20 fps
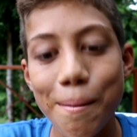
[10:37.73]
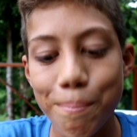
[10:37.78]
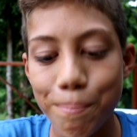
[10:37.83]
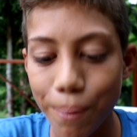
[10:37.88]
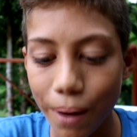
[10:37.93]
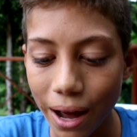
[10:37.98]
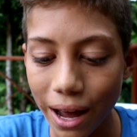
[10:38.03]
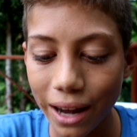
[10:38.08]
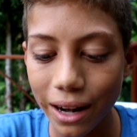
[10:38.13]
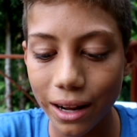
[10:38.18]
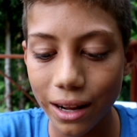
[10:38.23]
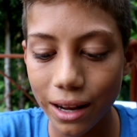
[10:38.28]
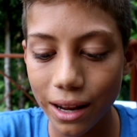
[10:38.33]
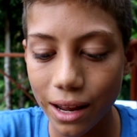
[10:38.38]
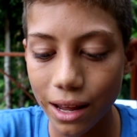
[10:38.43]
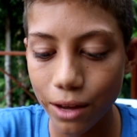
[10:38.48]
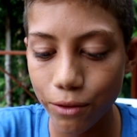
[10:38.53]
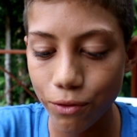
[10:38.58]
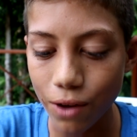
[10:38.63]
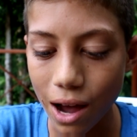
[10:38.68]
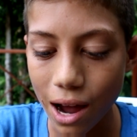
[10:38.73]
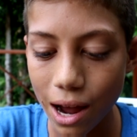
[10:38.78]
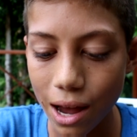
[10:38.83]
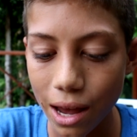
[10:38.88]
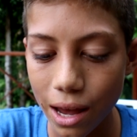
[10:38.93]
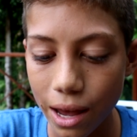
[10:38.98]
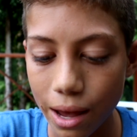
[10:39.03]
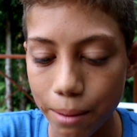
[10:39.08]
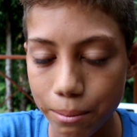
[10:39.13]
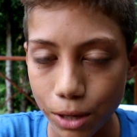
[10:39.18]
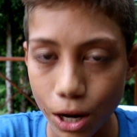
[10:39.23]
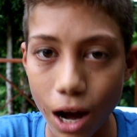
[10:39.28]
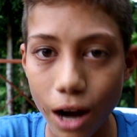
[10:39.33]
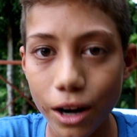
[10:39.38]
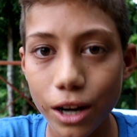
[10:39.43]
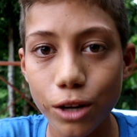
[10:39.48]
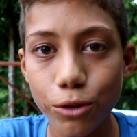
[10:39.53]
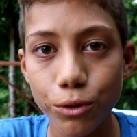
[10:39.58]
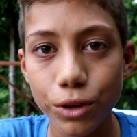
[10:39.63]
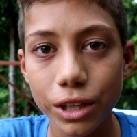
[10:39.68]
But if I am not
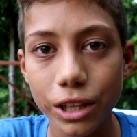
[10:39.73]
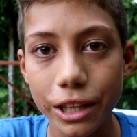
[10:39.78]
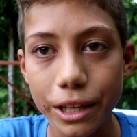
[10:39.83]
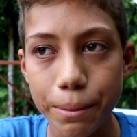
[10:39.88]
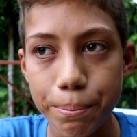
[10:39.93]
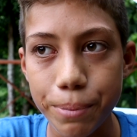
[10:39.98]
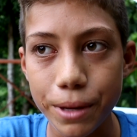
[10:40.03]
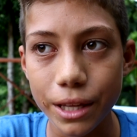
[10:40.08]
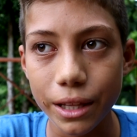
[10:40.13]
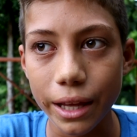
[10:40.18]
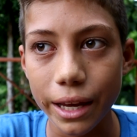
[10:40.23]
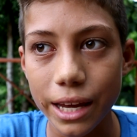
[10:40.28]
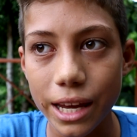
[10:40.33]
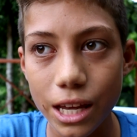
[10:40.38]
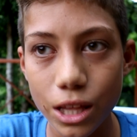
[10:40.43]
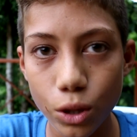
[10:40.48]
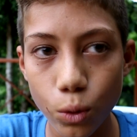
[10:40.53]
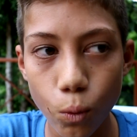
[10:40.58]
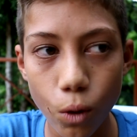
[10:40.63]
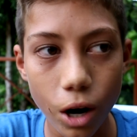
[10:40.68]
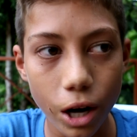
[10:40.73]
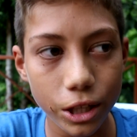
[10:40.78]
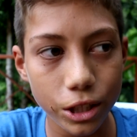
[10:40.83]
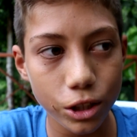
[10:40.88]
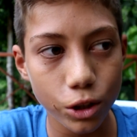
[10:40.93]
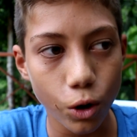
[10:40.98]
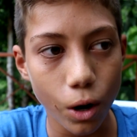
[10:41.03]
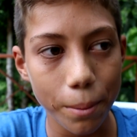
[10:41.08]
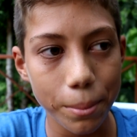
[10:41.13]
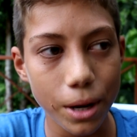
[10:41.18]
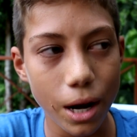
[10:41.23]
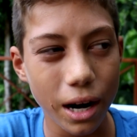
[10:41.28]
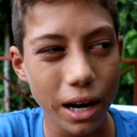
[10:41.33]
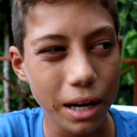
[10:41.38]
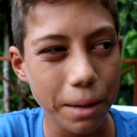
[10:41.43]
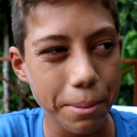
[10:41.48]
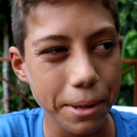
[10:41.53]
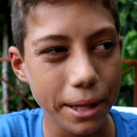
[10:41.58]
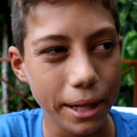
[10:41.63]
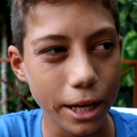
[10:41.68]
going to really be like in the water, or I'm not going
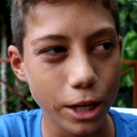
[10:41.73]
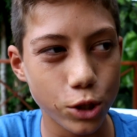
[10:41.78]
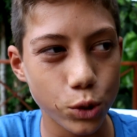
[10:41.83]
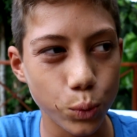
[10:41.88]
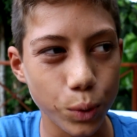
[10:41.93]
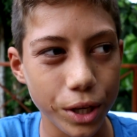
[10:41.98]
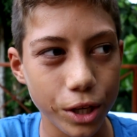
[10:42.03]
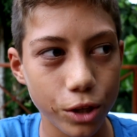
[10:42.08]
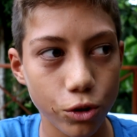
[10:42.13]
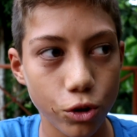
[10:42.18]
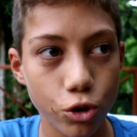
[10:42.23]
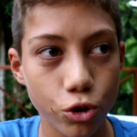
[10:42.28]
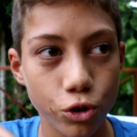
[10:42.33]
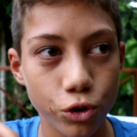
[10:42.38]
to be like doing